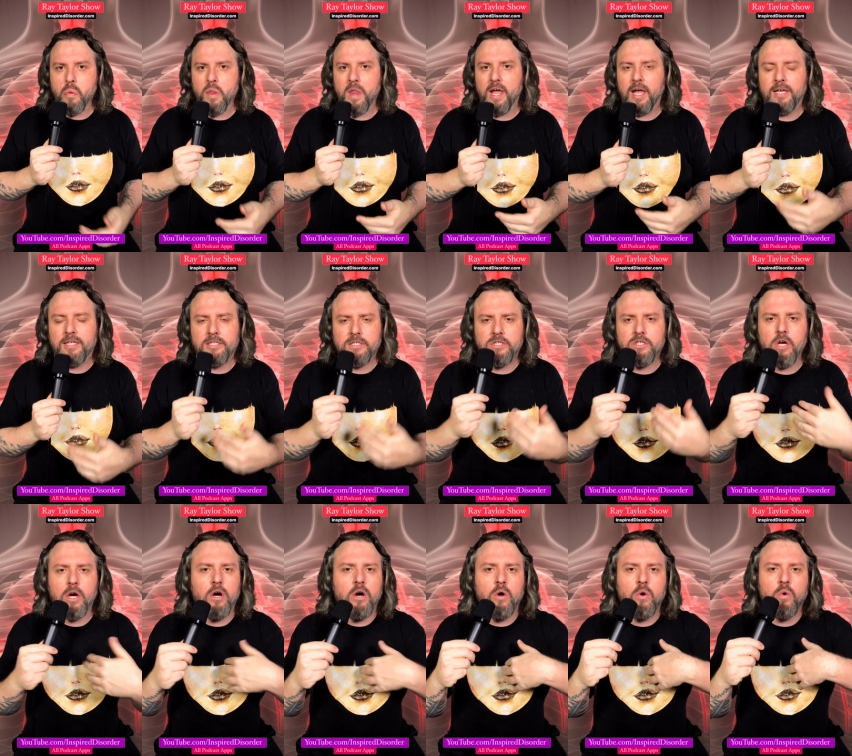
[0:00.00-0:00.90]
it's
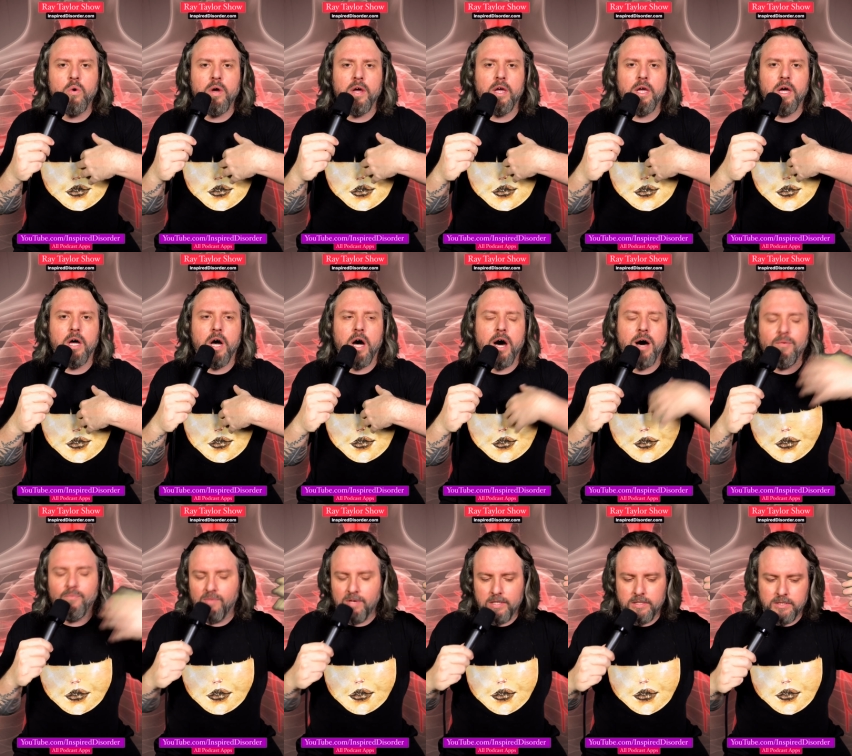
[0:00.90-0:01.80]
so
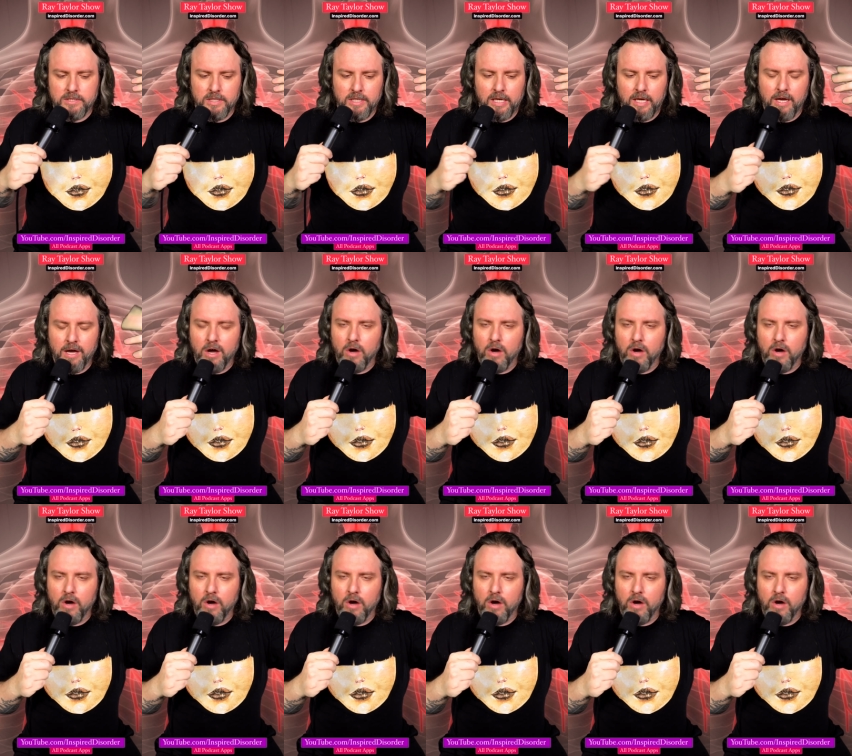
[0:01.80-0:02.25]
obviously